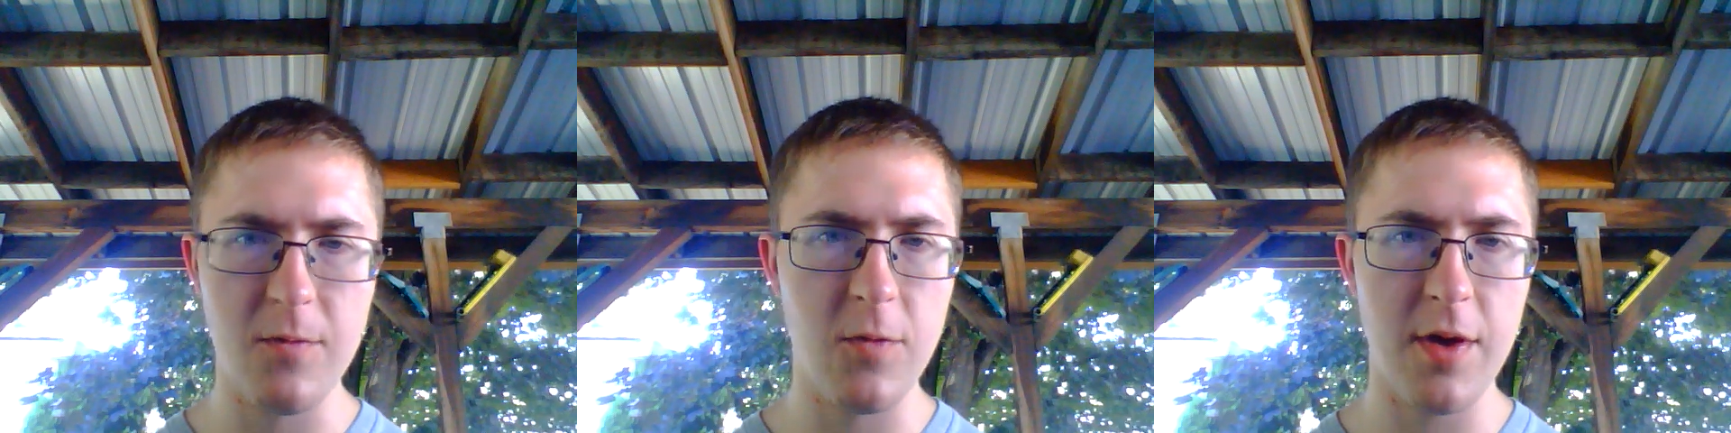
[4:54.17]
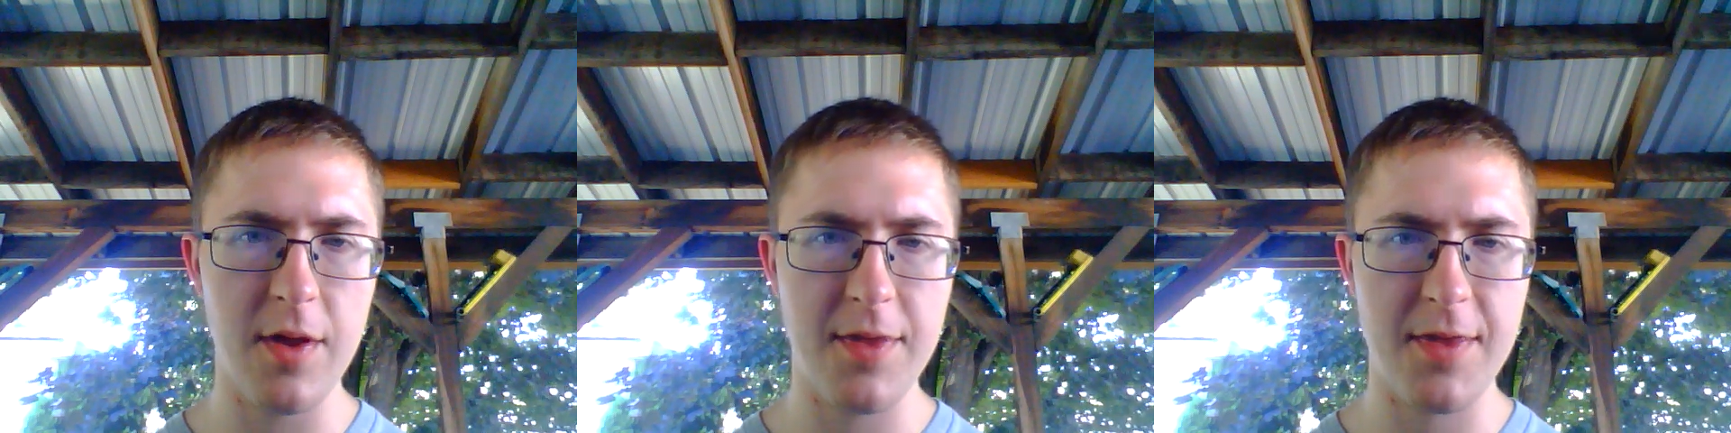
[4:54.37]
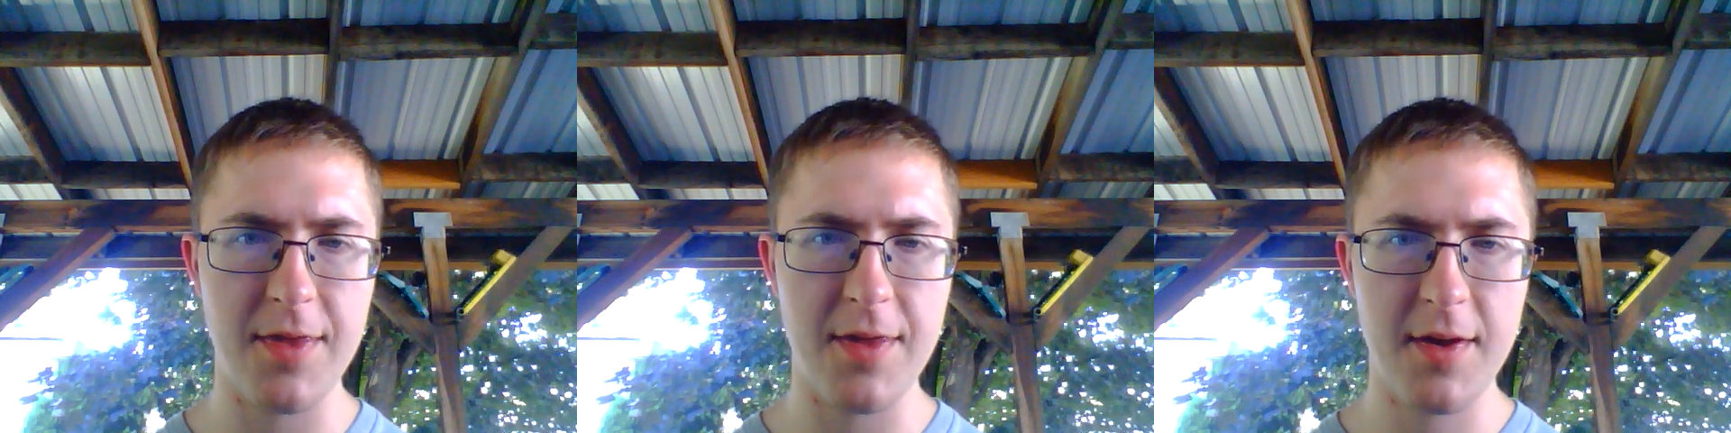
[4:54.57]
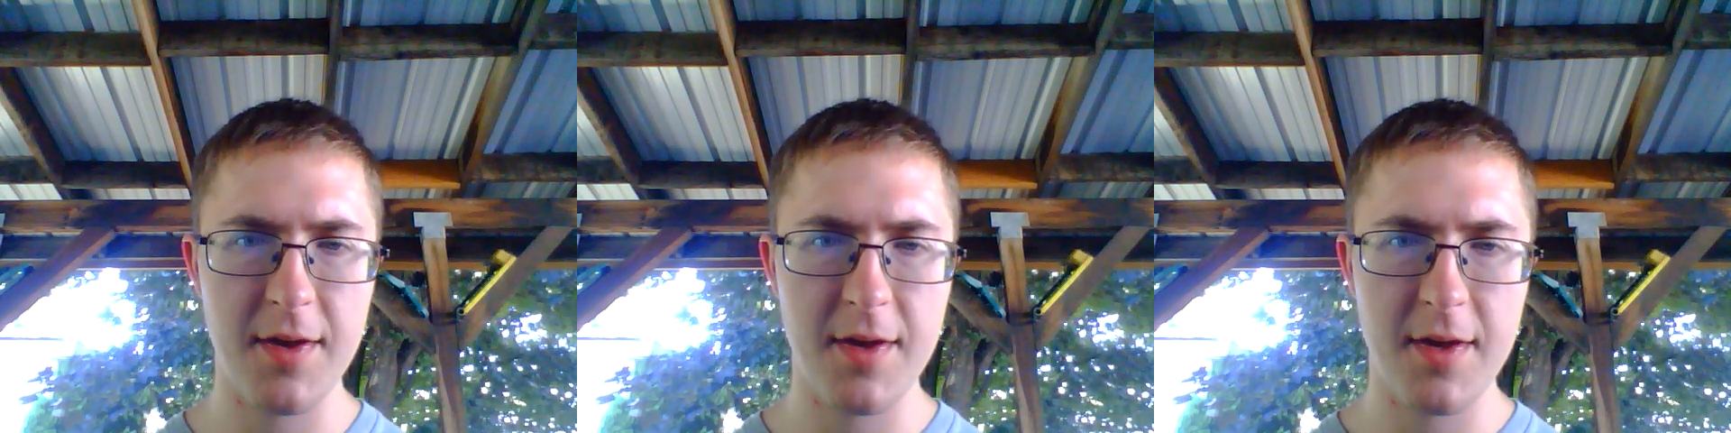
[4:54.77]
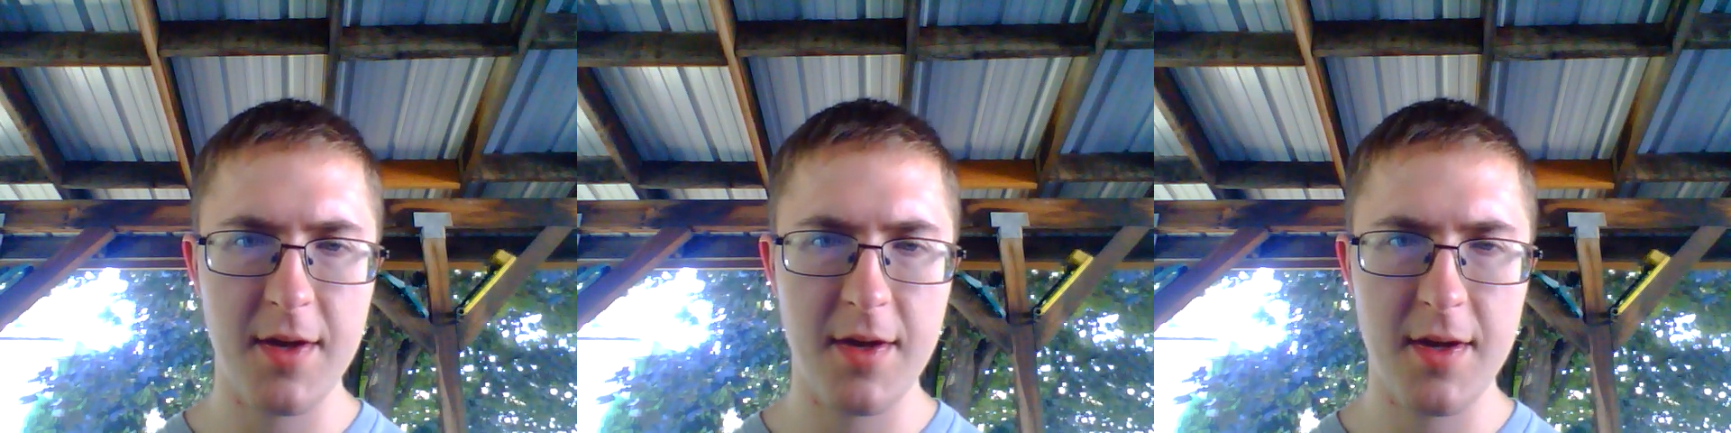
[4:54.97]
with
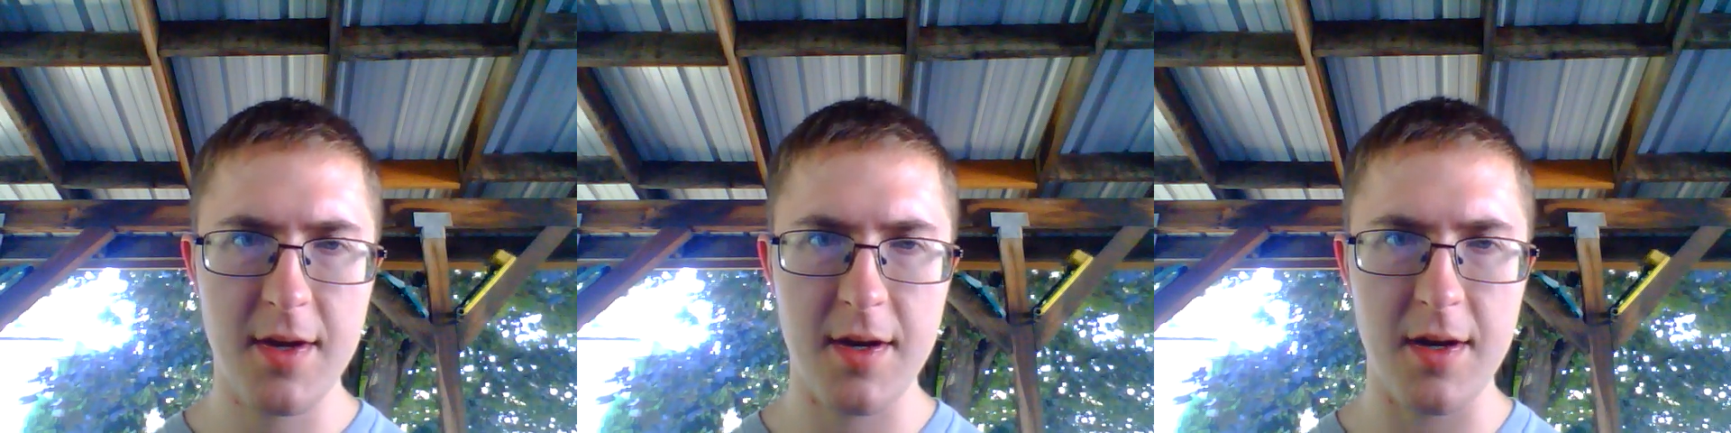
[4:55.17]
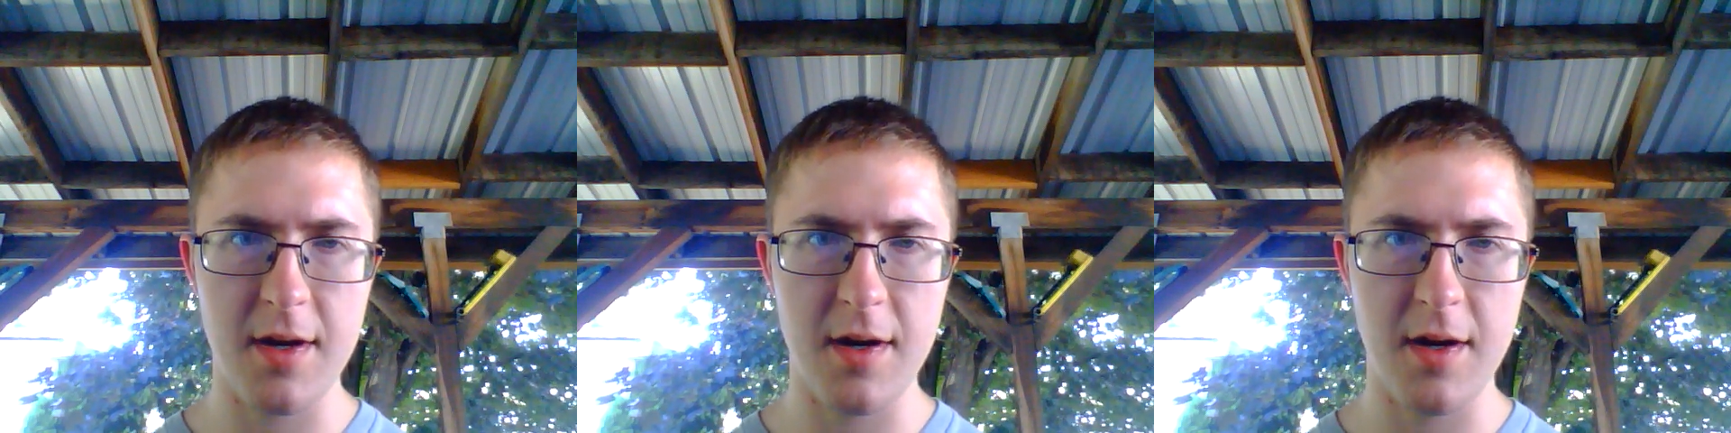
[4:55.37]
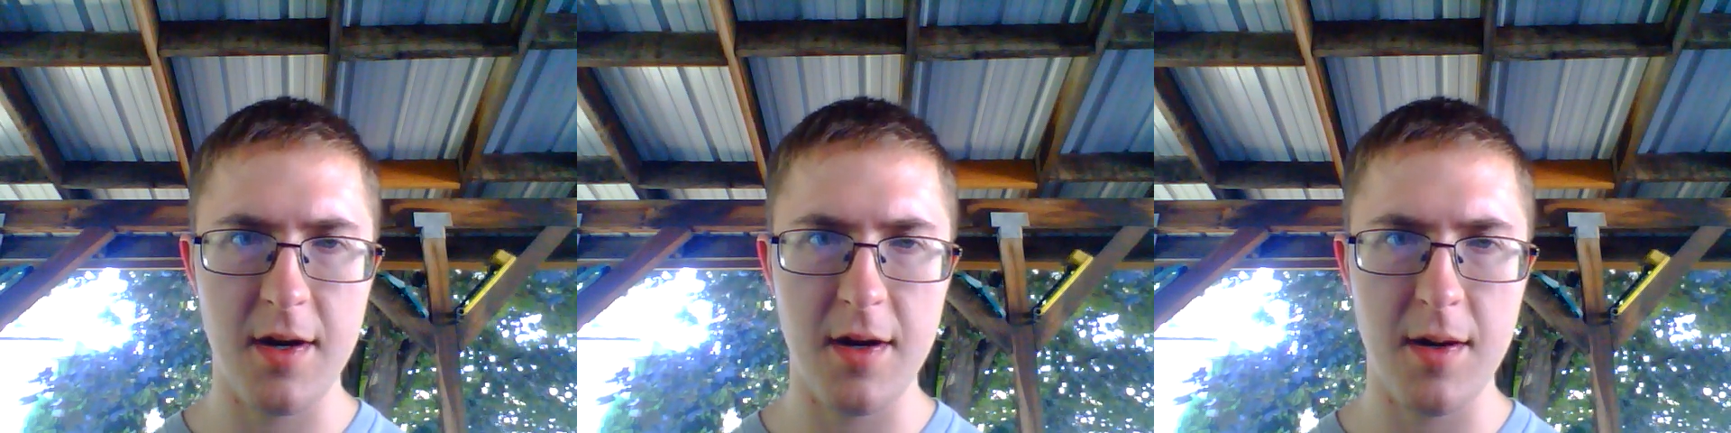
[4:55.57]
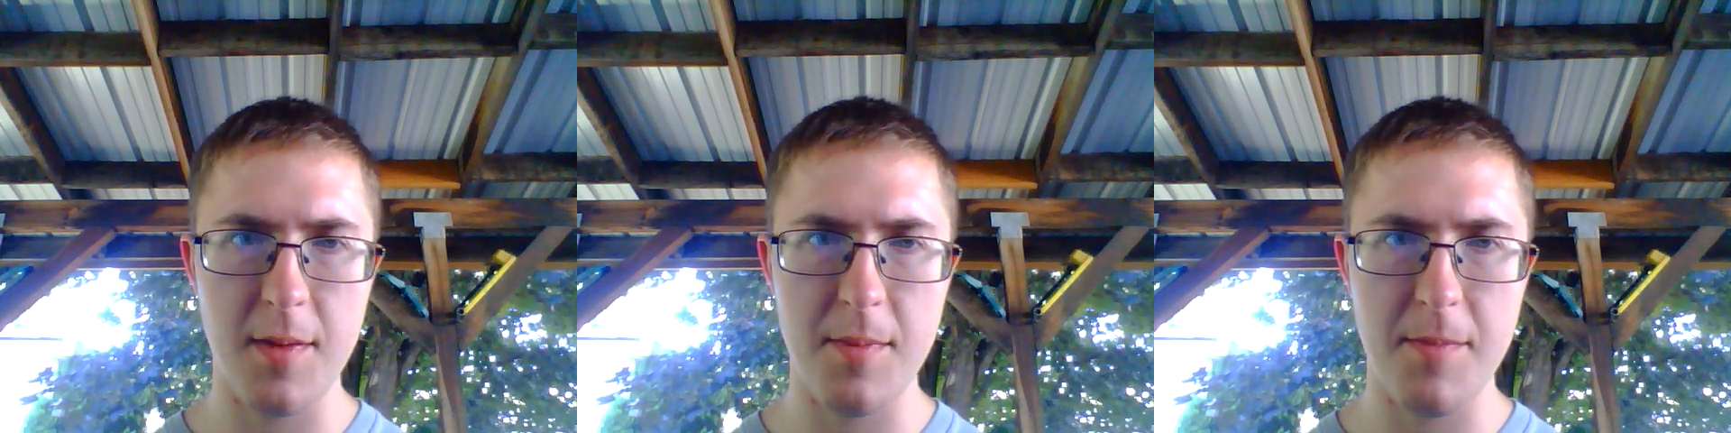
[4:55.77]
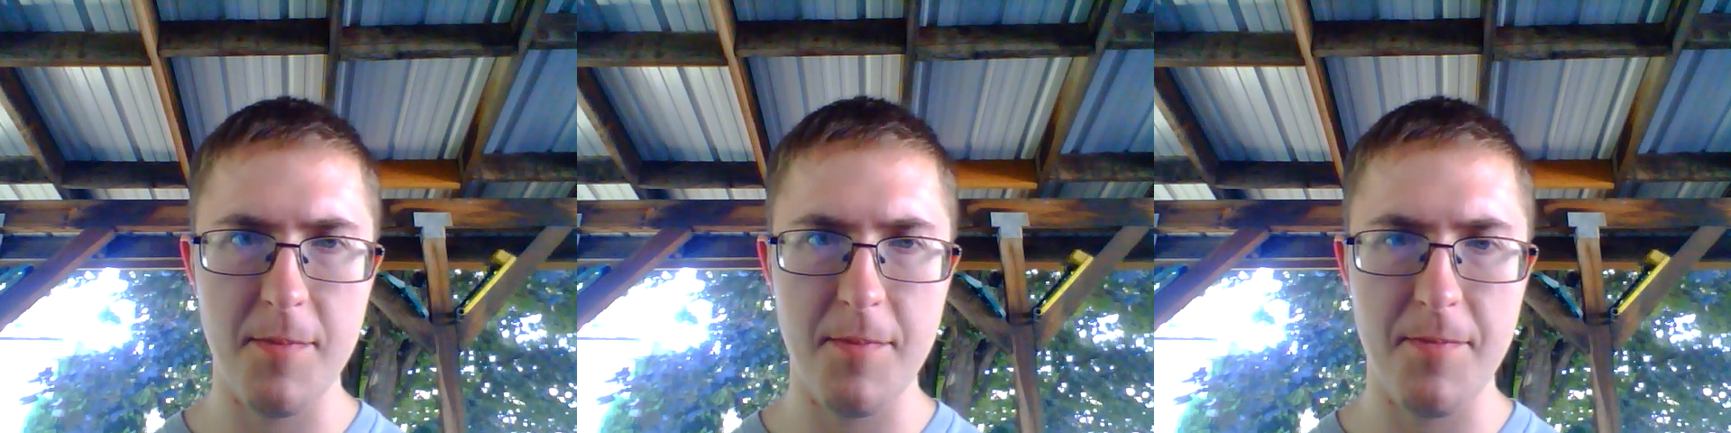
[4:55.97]

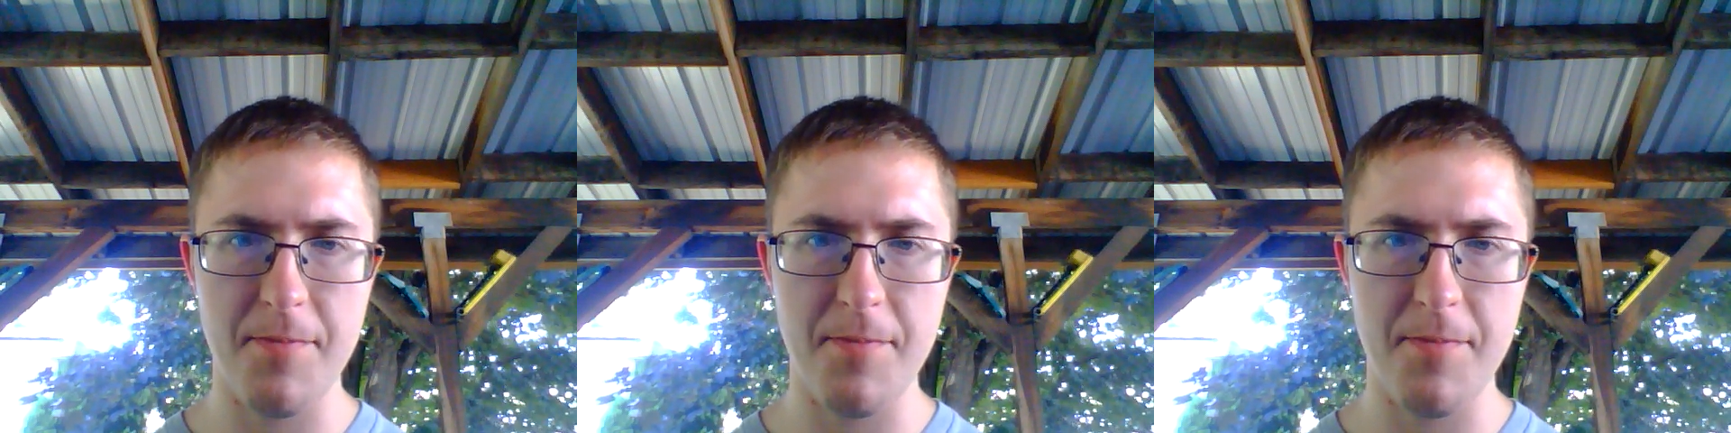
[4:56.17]
um,